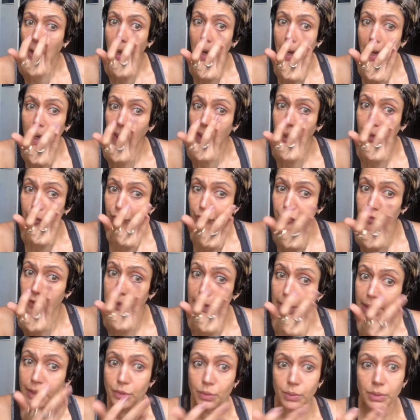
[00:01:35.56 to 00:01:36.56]
I
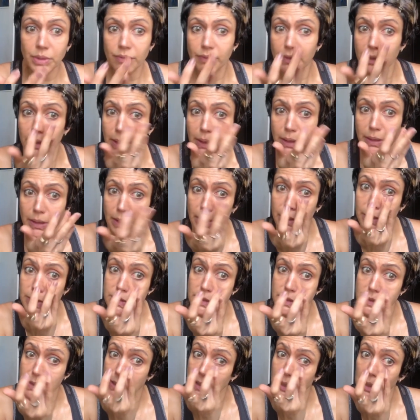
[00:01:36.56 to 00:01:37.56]
feel I don't even need a
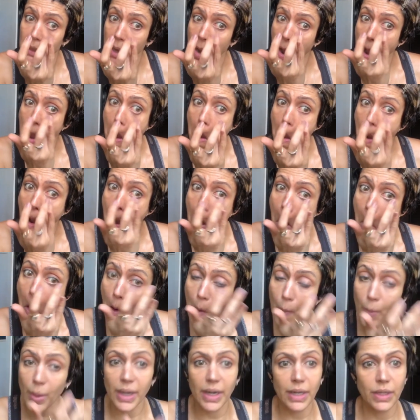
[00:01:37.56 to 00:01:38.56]
concealer
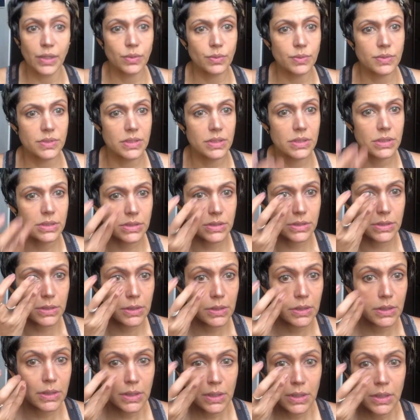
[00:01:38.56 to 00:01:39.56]
when I use this.
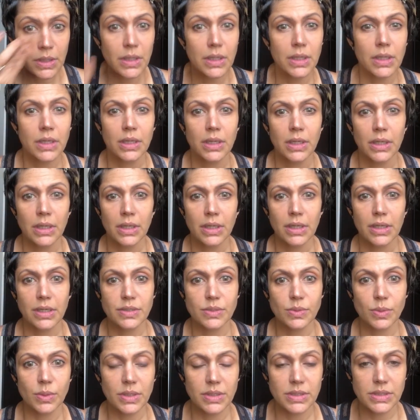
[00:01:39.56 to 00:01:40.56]
As
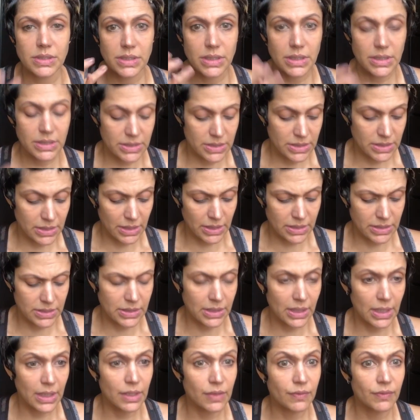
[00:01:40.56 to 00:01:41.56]
you can see, it's
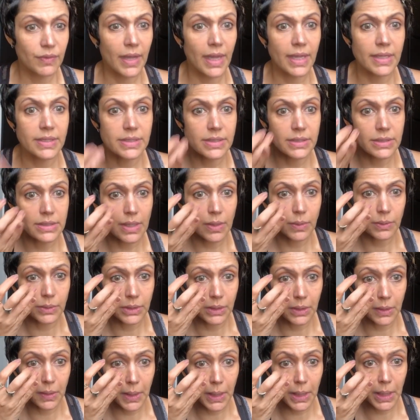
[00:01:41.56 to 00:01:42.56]
kind of cancelled out the
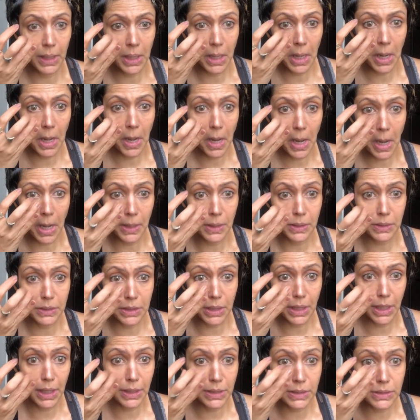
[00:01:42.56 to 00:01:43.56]
grey under the
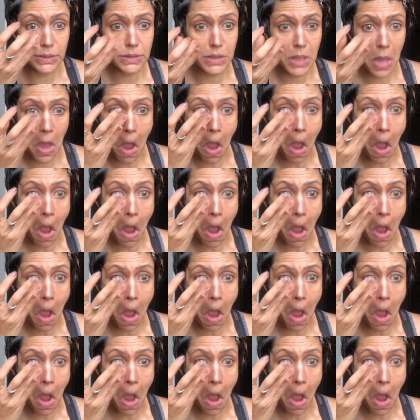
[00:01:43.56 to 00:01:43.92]
eyes.